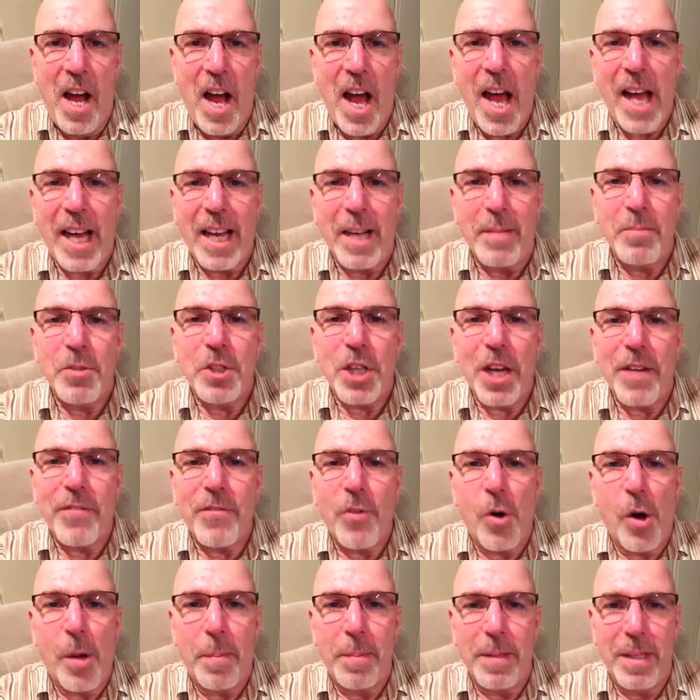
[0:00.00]
Hi, I'm Jeff
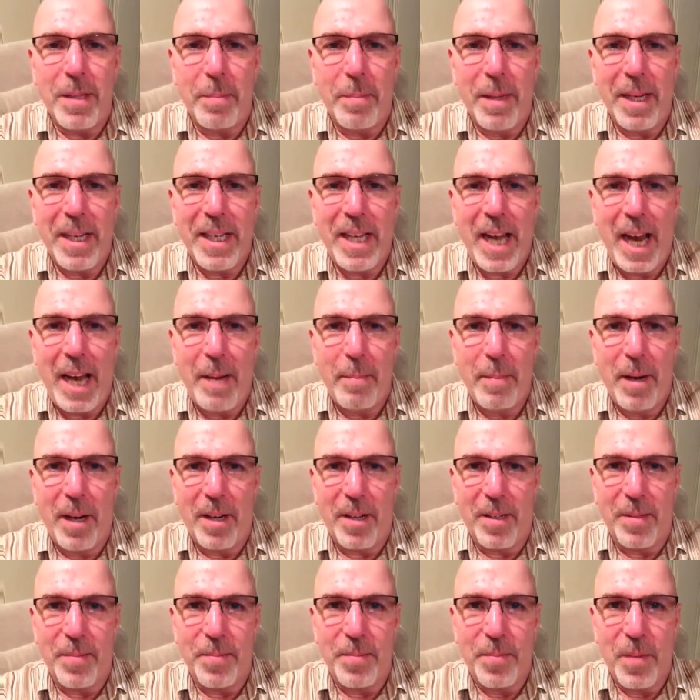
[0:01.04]
Altman, the Big Game
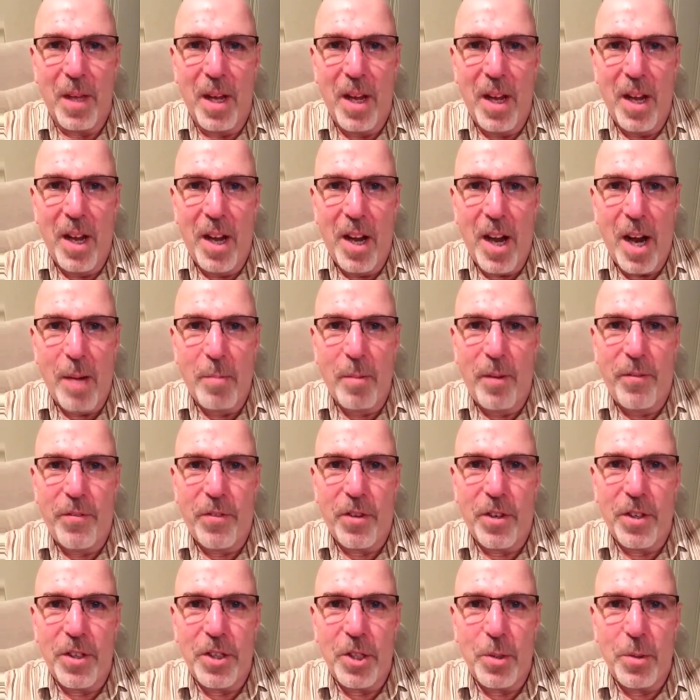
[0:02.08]
Hunter. I'm
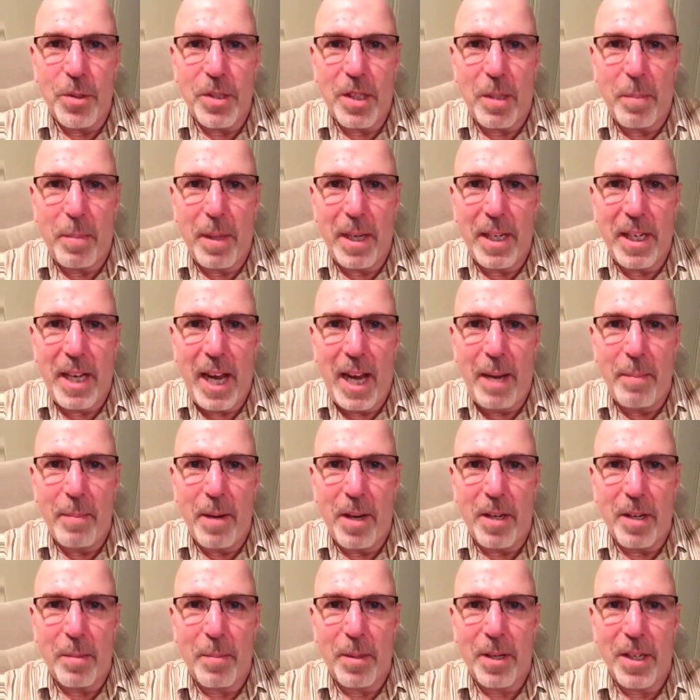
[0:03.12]
referred to as the Big Game
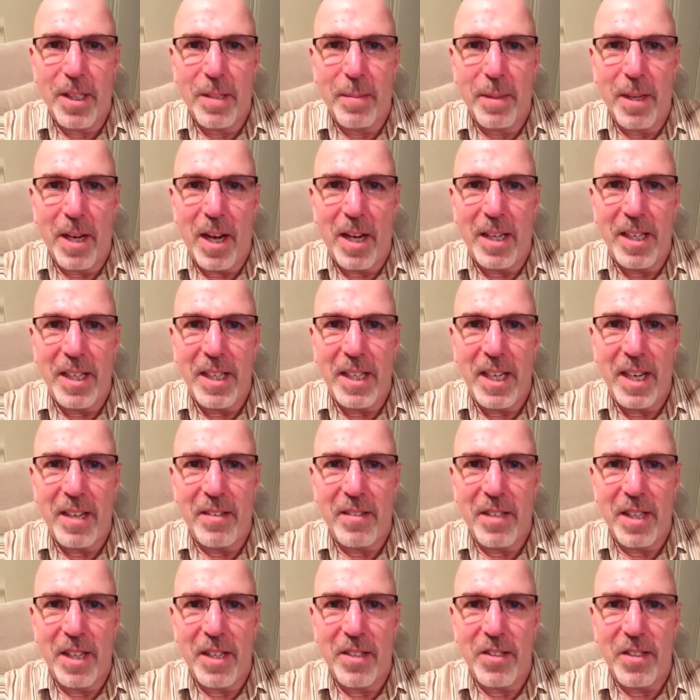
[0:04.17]
Hunter because I've been hunting
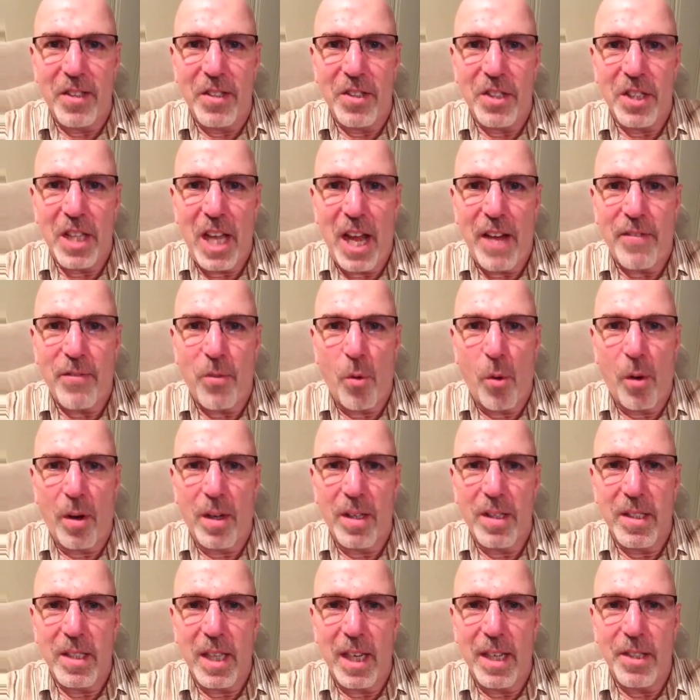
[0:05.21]
down leaders and staff
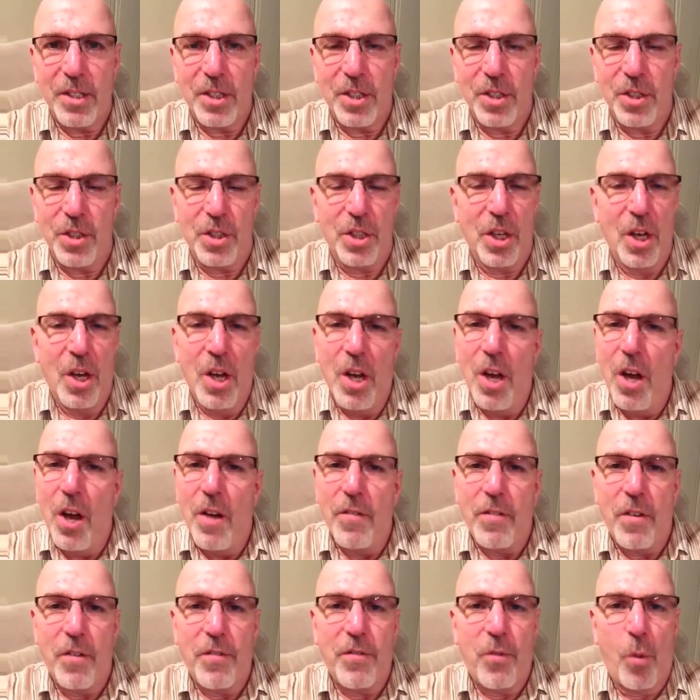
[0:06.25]
organizations
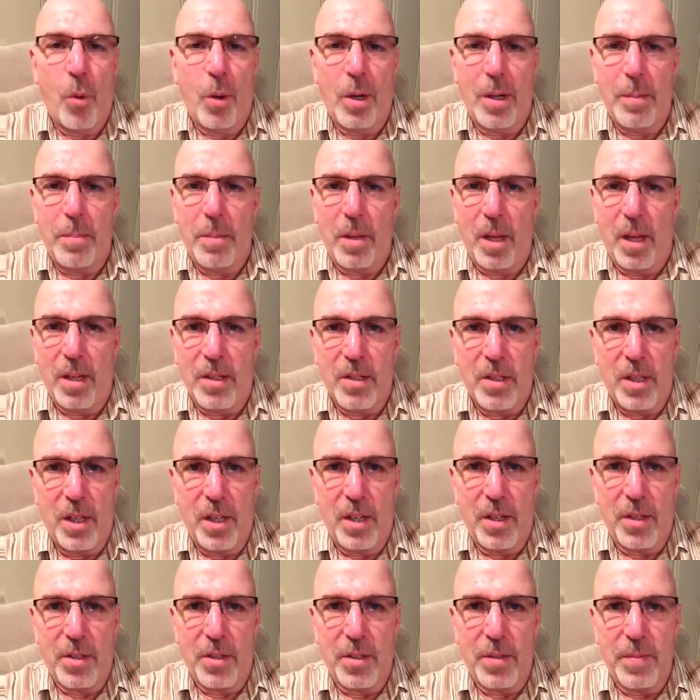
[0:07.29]
for forty plus
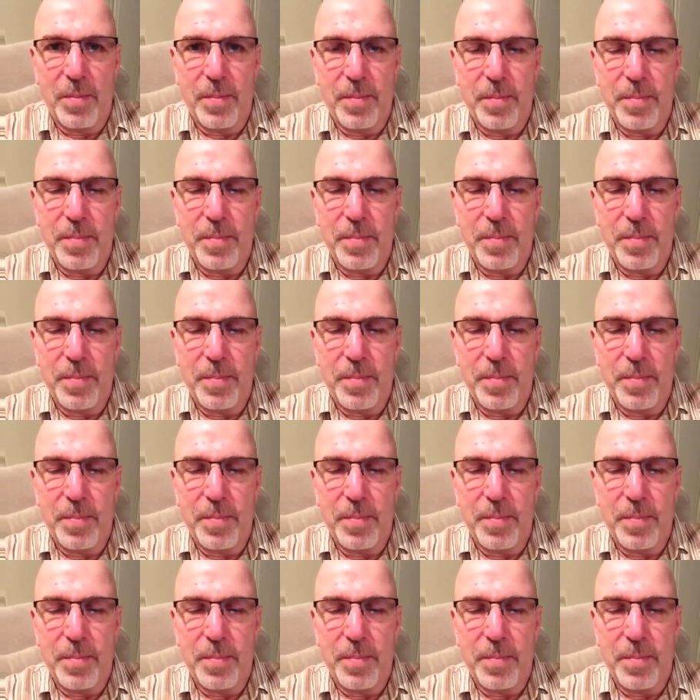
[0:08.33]
years.